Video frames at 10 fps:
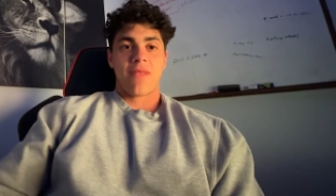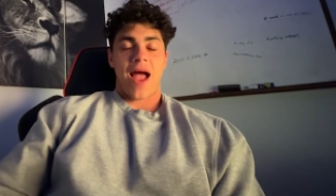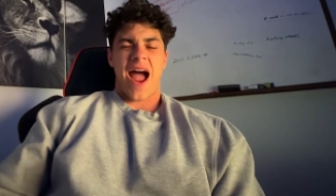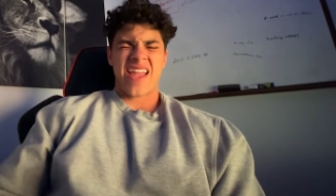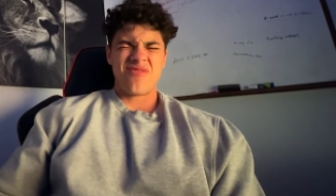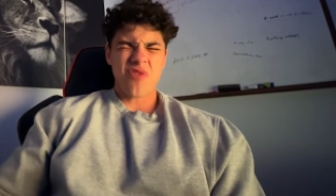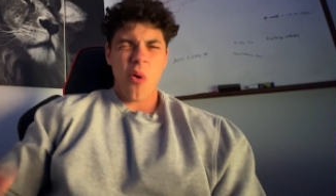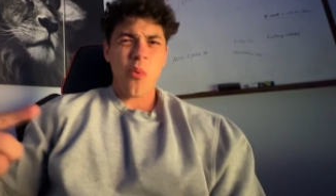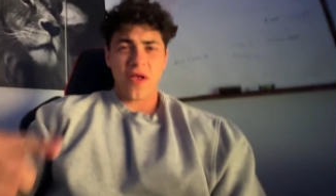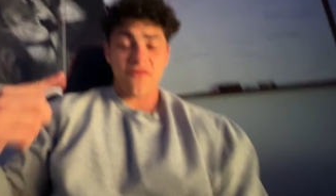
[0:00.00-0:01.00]
I
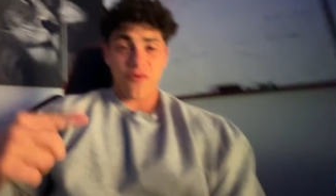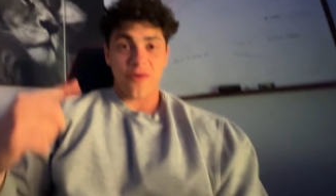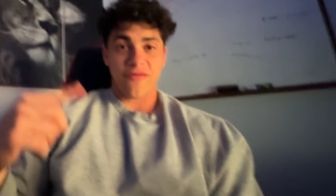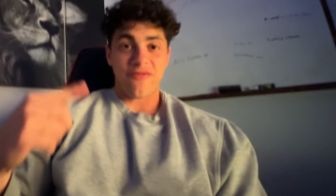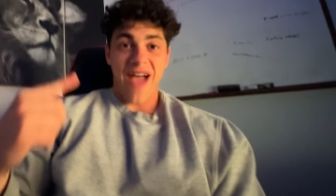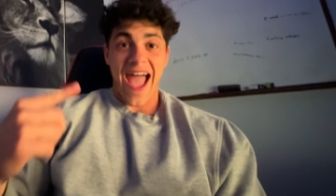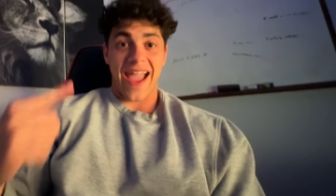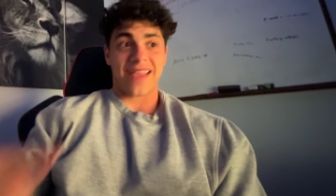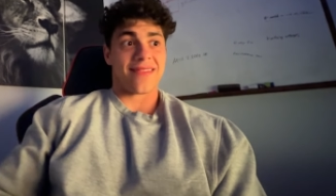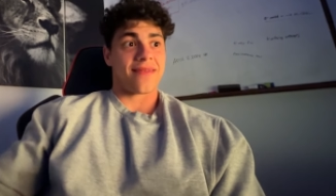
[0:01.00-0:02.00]
know it for a
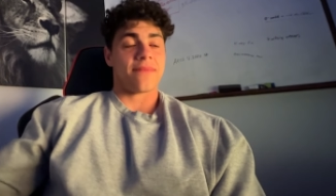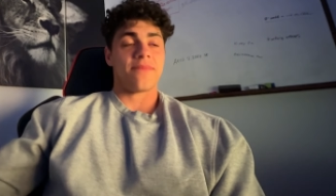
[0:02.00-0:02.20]
fact.